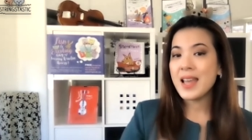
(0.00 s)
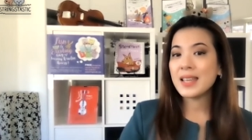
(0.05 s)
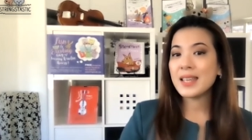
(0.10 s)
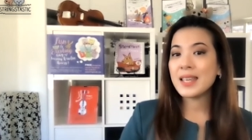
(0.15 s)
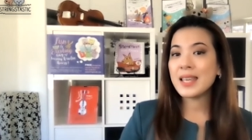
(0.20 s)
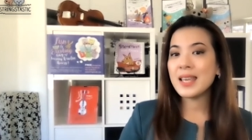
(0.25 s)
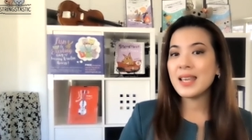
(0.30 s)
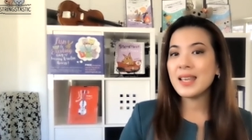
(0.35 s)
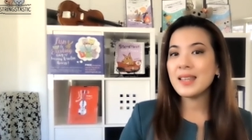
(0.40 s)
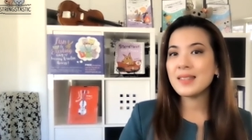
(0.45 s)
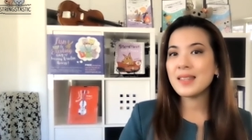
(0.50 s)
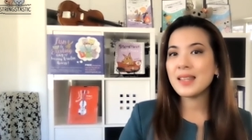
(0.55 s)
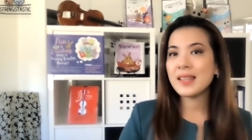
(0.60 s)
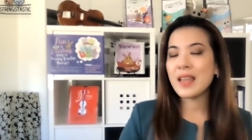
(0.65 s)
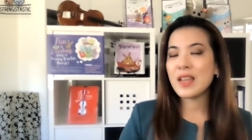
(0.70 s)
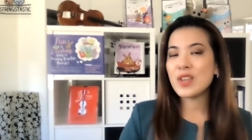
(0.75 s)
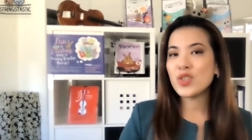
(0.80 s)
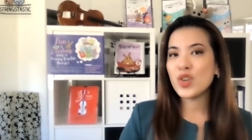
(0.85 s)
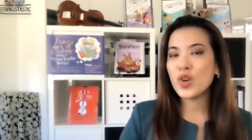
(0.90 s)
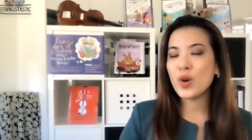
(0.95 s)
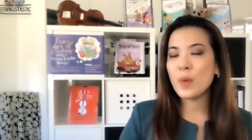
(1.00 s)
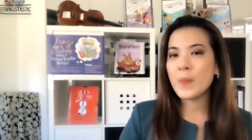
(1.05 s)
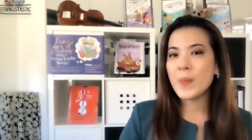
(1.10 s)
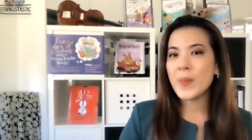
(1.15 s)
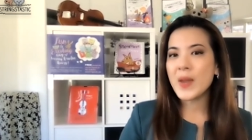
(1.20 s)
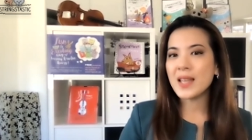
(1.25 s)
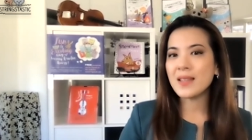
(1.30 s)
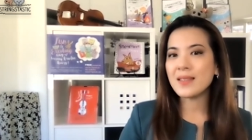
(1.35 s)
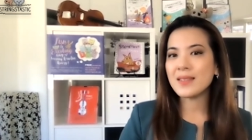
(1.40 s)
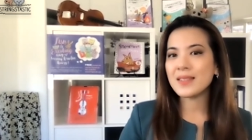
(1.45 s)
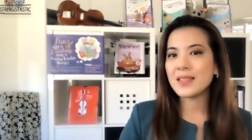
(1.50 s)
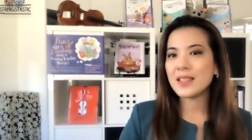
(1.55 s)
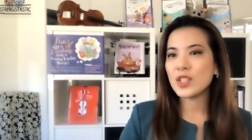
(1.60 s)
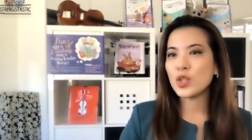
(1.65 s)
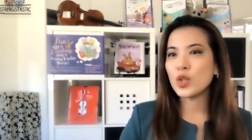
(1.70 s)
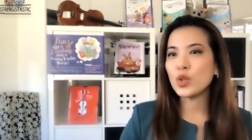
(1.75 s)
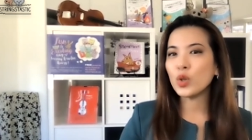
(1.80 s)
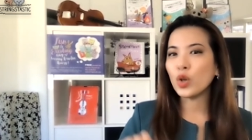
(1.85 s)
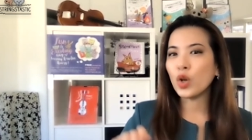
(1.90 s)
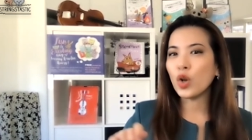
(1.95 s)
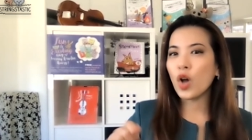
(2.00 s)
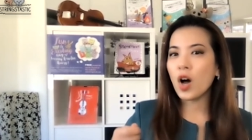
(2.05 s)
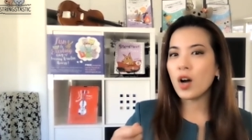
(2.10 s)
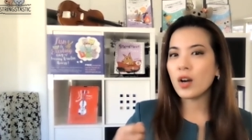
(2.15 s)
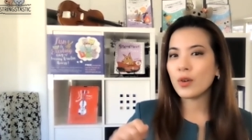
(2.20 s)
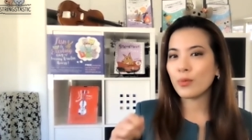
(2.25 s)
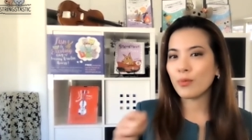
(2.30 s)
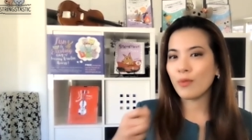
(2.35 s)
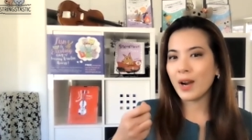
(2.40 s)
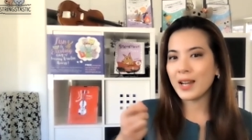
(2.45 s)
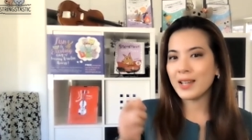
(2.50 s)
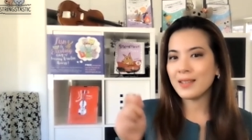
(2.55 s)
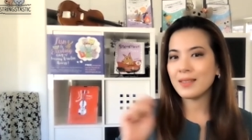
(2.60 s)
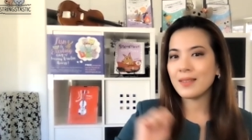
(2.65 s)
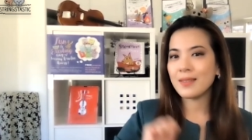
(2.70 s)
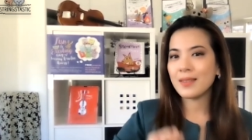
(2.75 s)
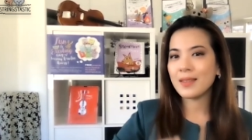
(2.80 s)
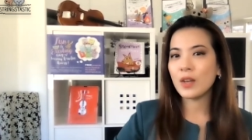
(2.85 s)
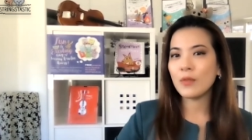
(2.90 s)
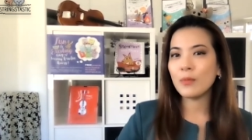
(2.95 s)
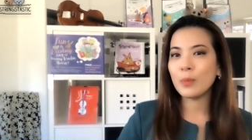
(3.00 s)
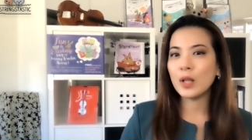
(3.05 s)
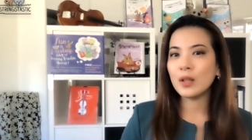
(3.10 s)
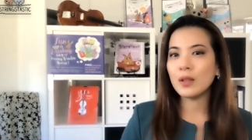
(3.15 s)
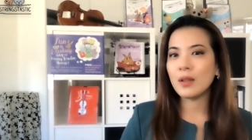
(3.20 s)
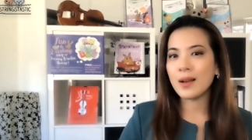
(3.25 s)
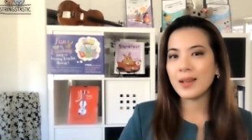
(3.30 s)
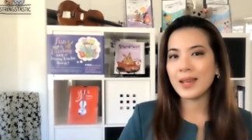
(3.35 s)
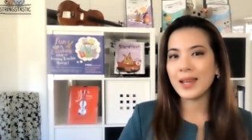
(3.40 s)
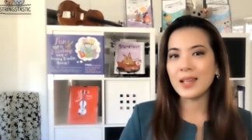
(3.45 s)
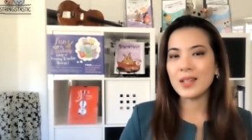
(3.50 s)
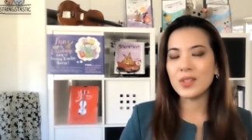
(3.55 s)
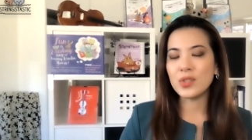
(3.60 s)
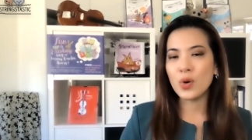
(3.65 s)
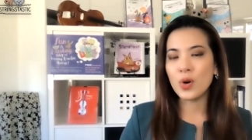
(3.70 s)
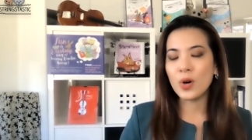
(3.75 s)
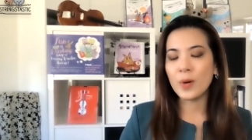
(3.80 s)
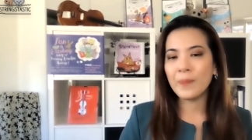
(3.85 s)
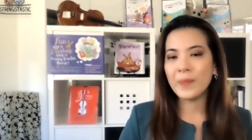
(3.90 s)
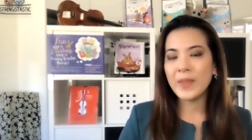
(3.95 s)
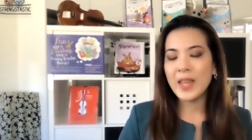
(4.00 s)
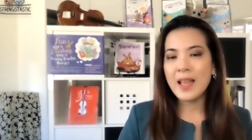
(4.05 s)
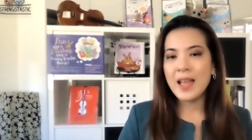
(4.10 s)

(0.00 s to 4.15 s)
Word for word: key signature means you lock, right? You think about locking a door.